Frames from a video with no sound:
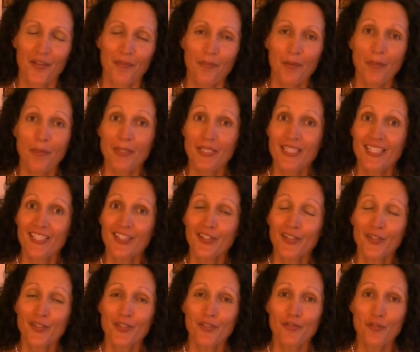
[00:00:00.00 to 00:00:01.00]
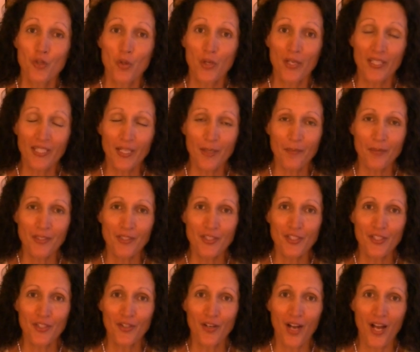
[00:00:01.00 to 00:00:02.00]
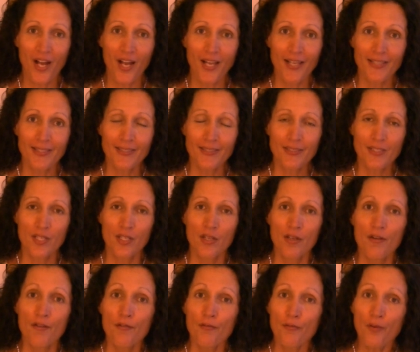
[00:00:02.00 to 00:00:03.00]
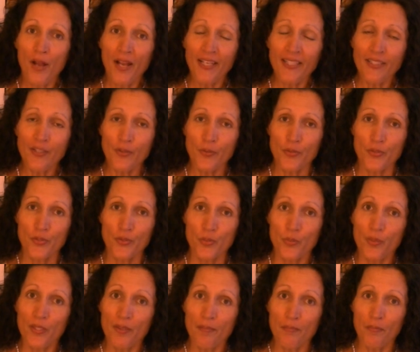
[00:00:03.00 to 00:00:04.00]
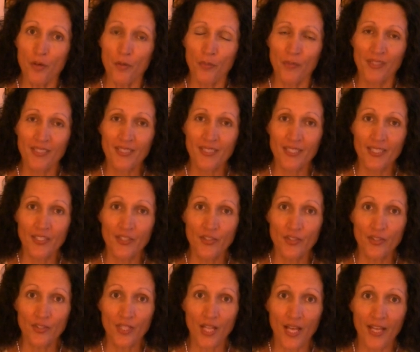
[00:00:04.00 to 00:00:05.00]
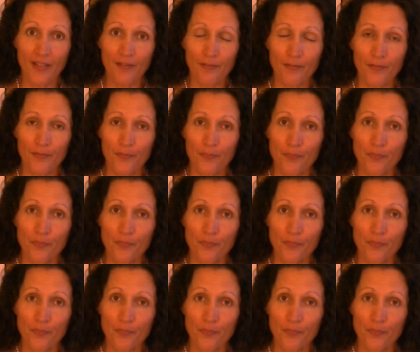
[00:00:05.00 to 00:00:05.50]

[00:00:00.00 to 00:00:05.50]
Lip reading: maybe tears of joy coming to your eyes. Find those sweet moments in your life,